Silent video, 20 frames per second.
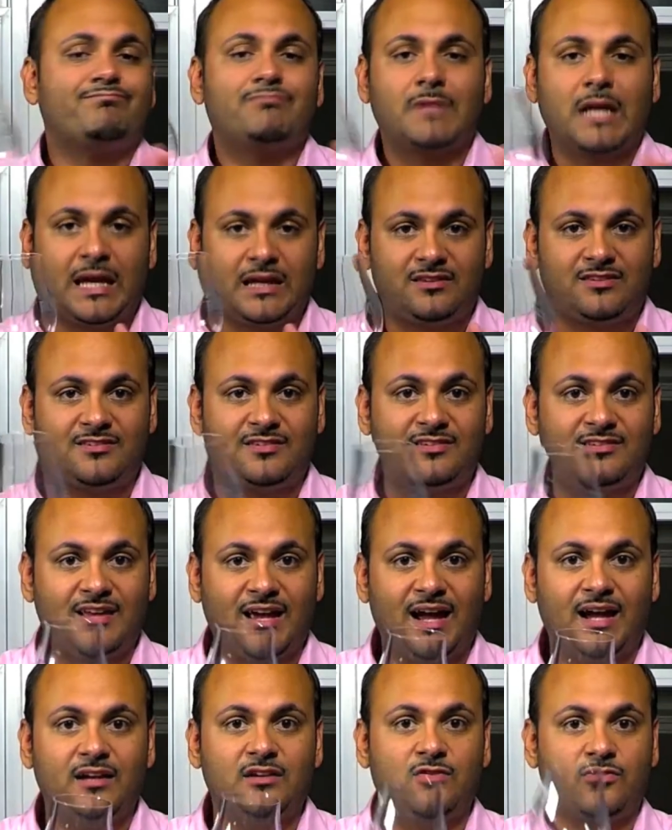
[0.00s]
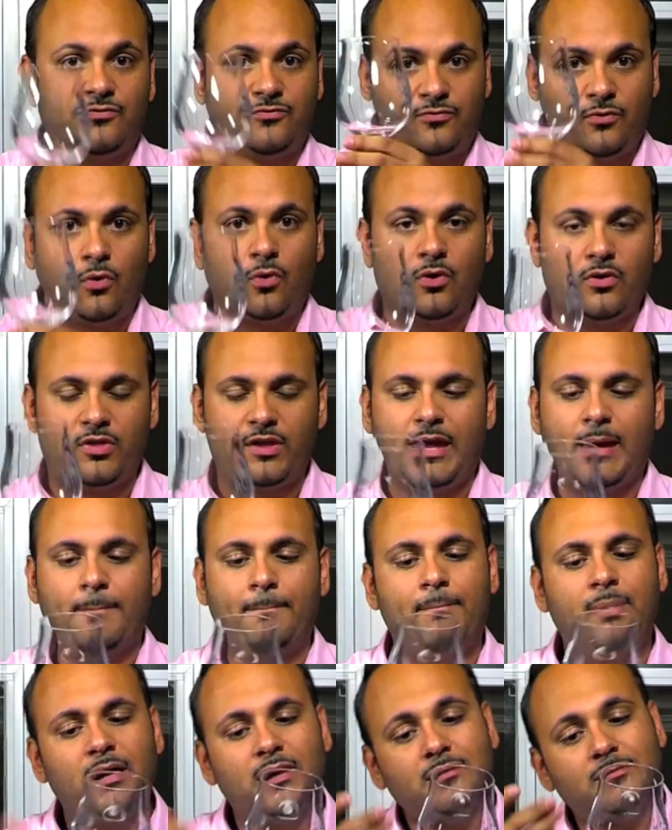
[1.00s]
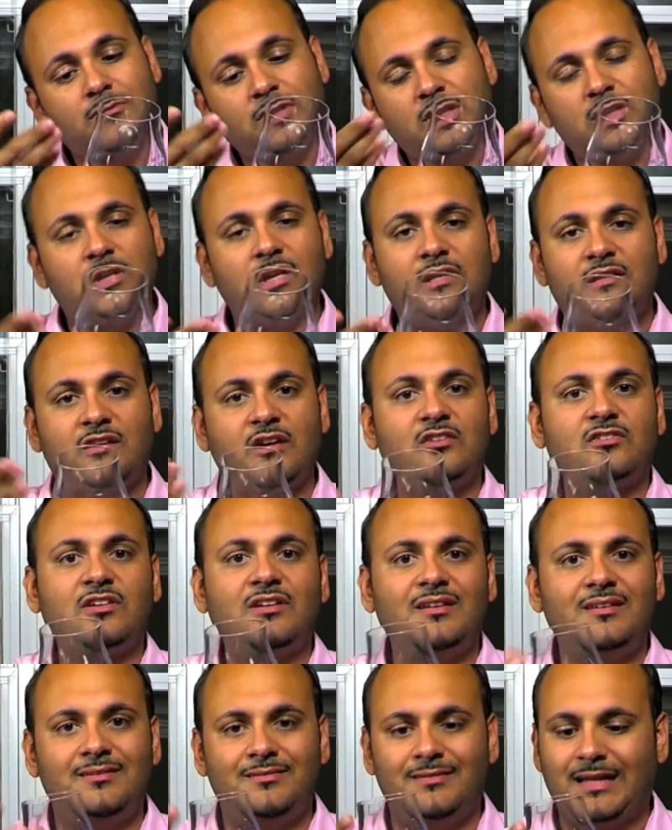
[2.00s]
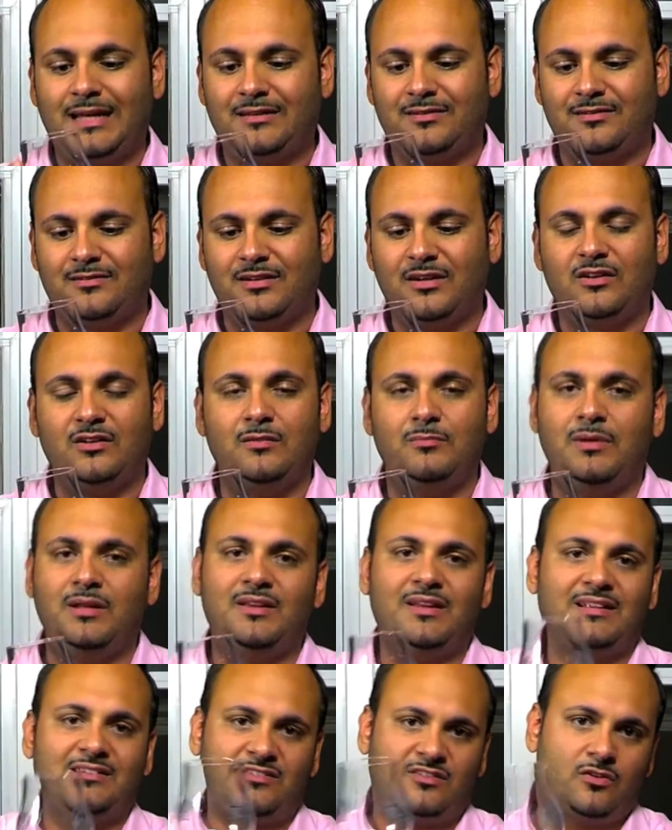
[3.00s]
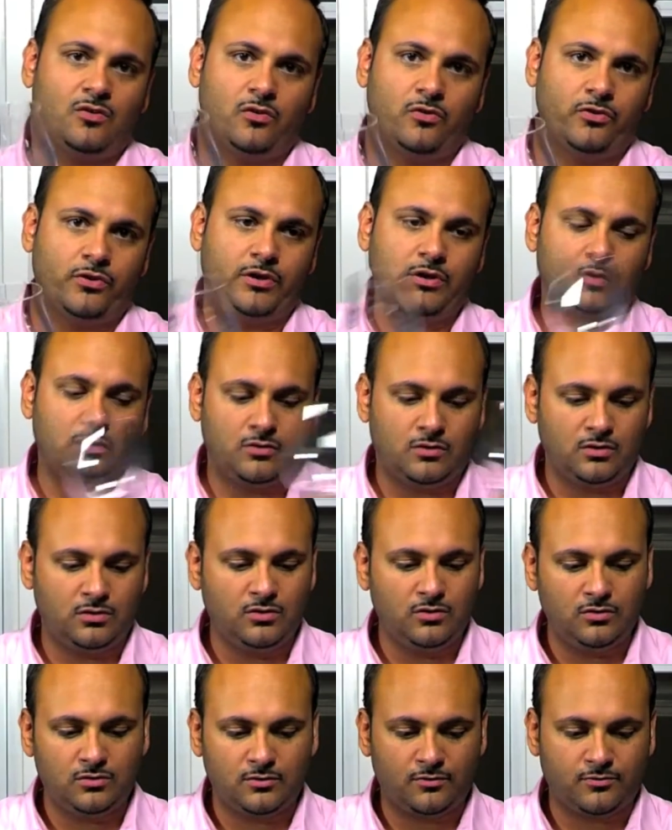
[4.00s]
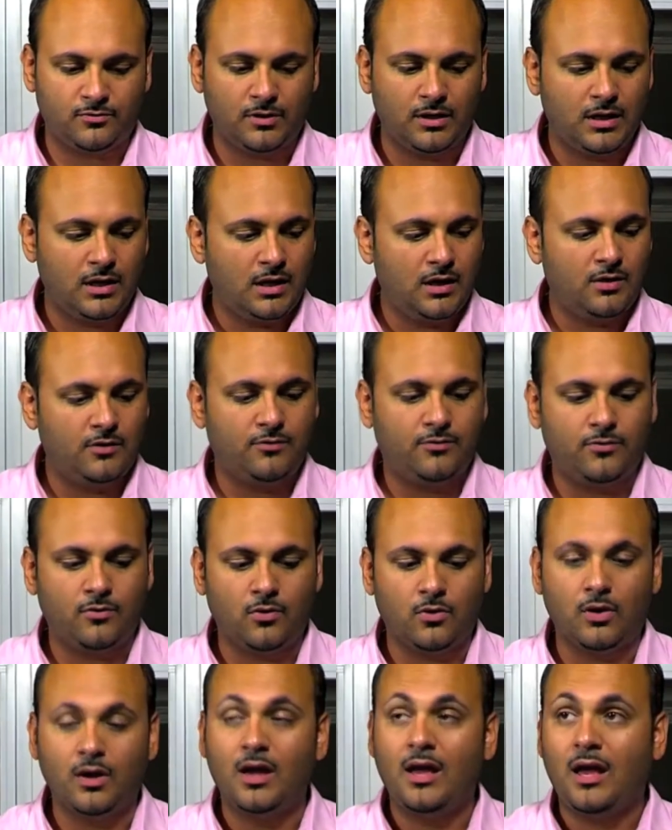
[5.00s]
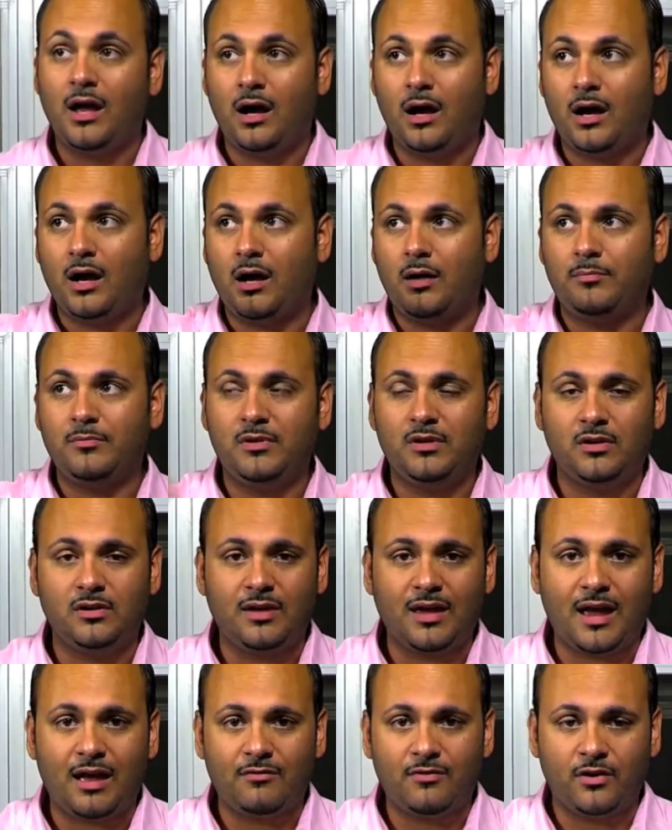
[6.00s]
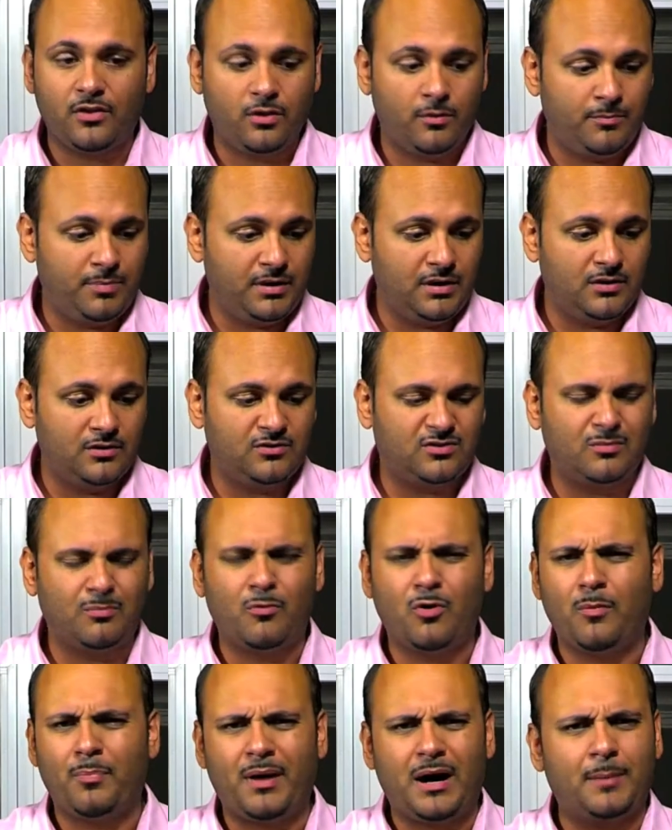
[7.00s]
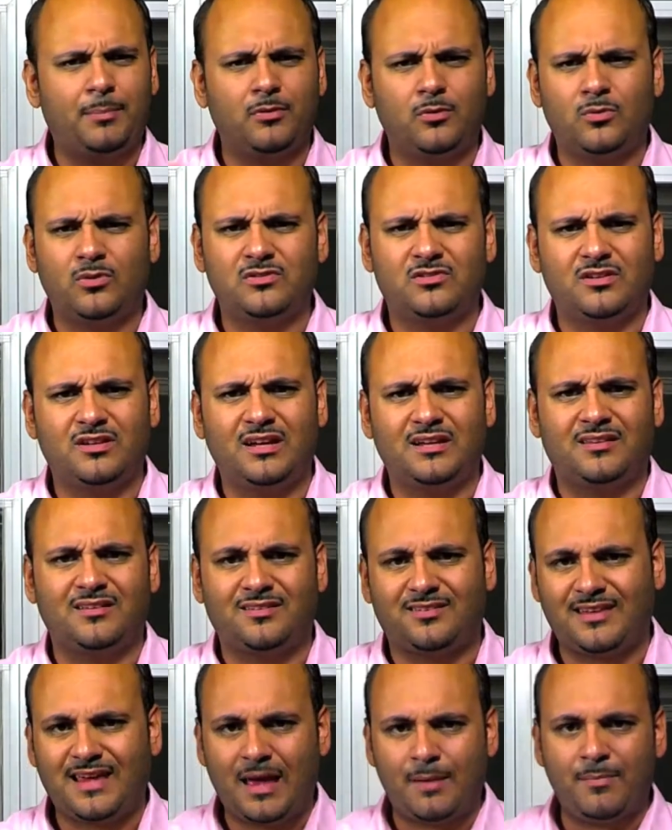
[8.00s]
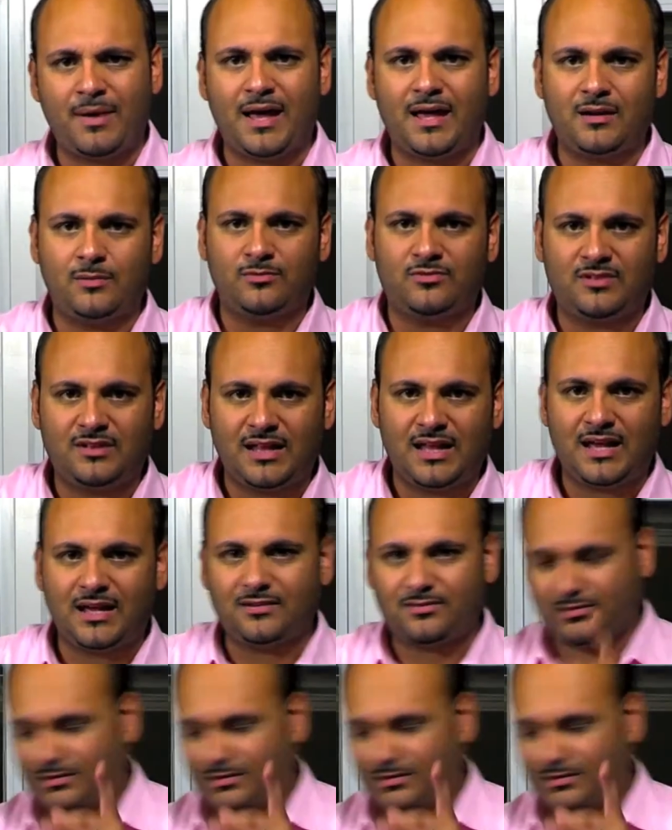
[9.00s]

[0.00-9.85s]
It's designed for them, but it doesn't necessarily mean that's the only thing you can use it for. You know, you have other beers. The more popular ones are like the Sam Adams glass.